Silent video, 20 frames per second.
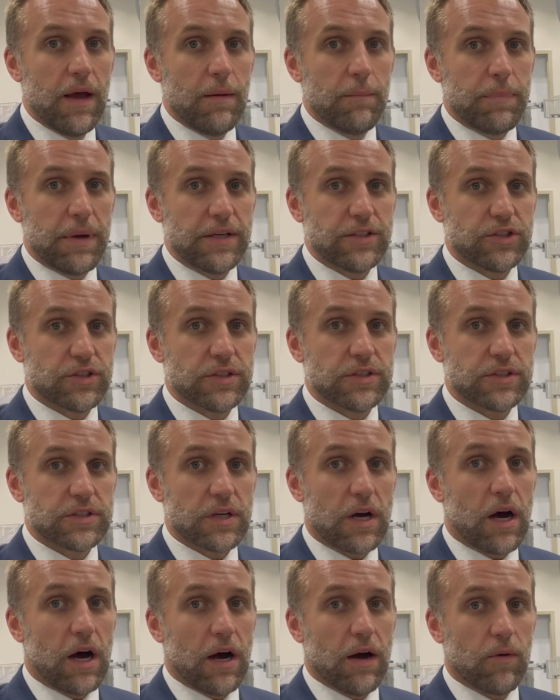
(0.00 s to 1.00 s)
Patients
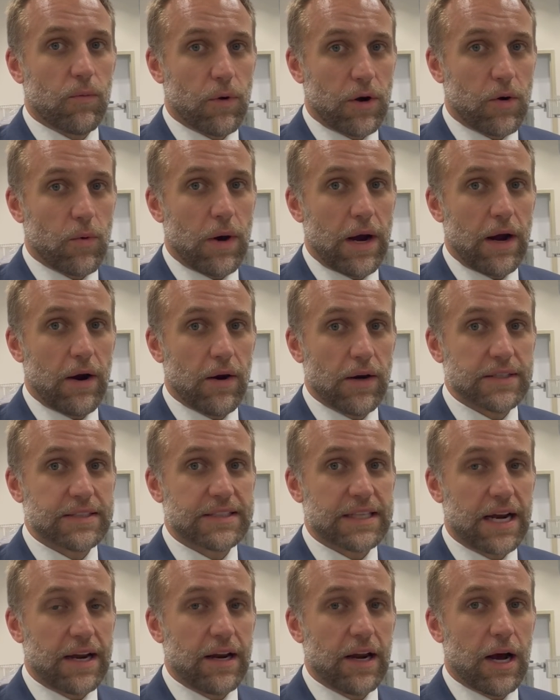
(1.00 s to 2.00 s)
require a
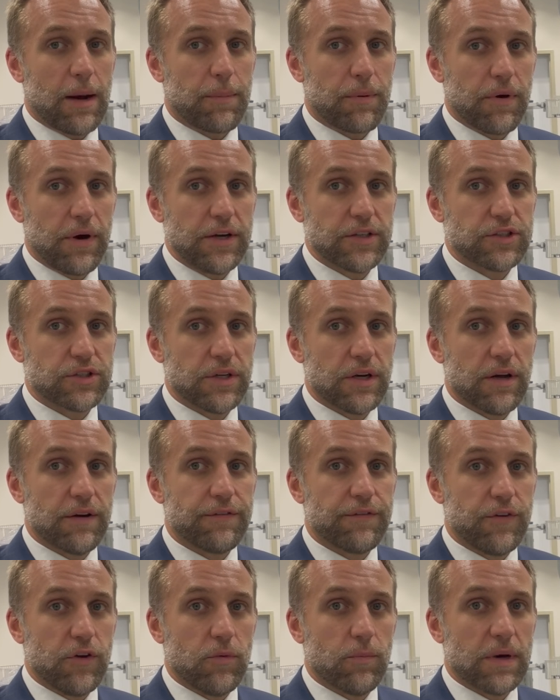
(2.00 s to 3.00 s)
second operation a
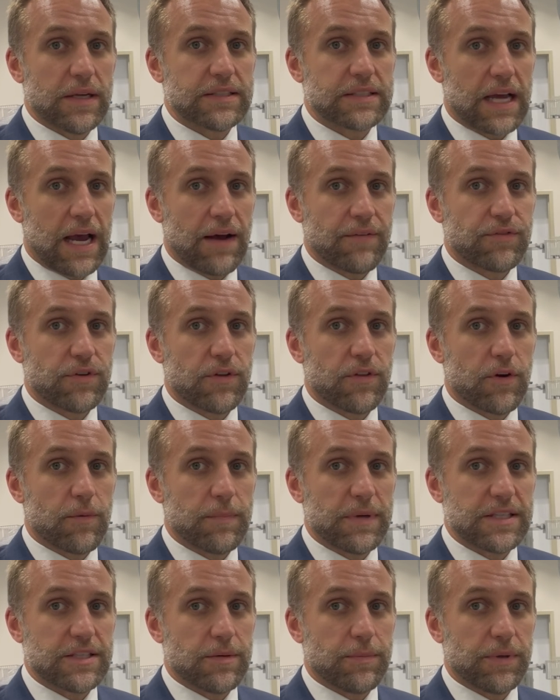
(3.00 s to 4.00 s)
few months after their
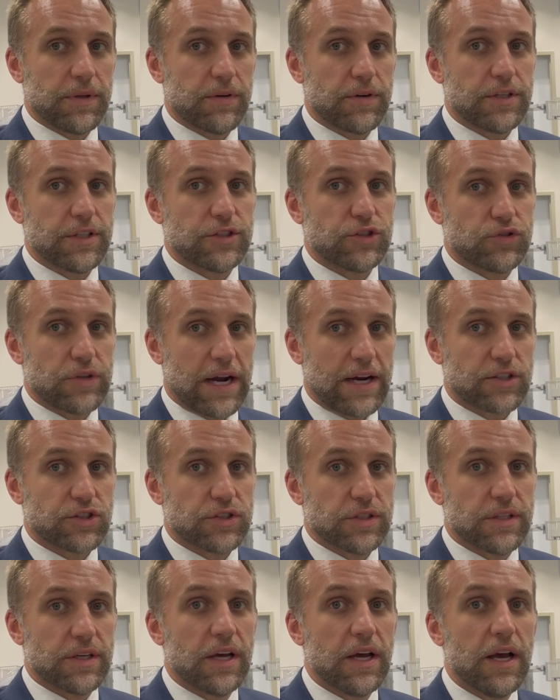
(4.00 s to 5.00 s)
mandibular
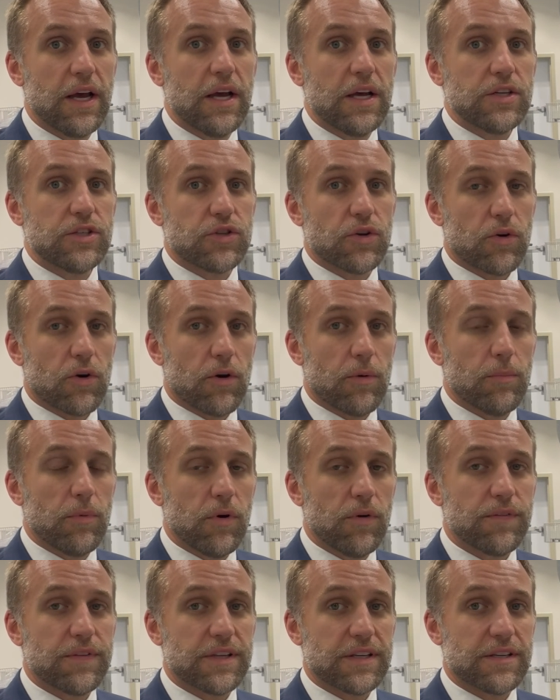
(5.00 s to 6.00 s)
distraction to
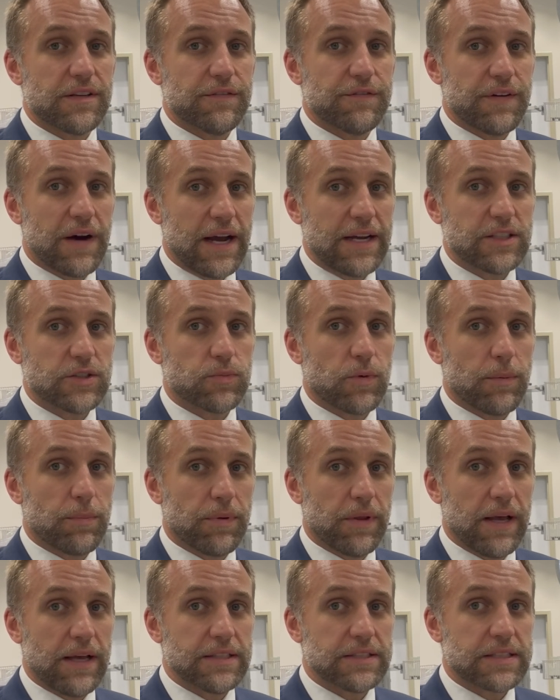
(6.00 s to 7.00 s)
remove the device we
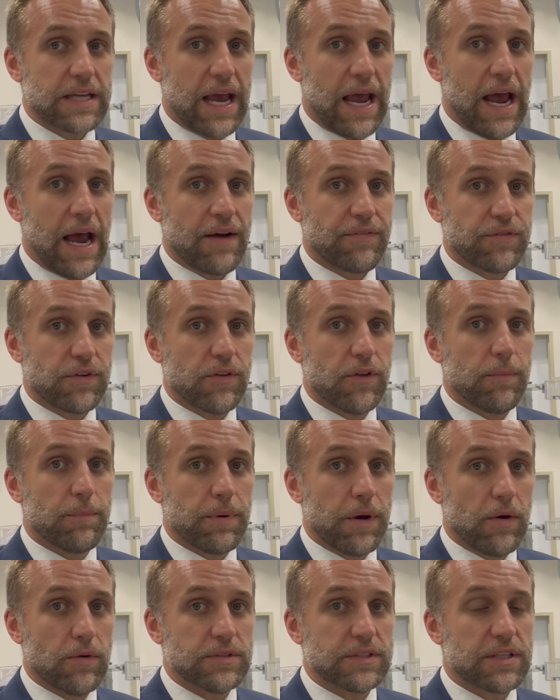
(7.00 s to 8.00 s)
placed after the
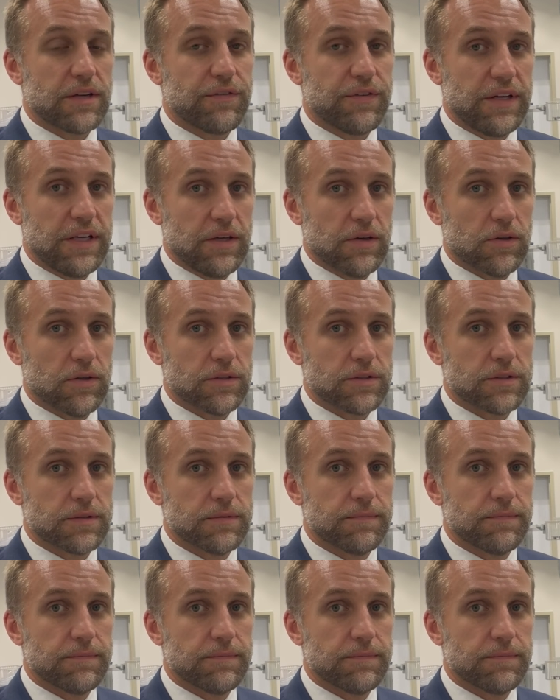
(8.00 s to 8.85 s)
bones have healed.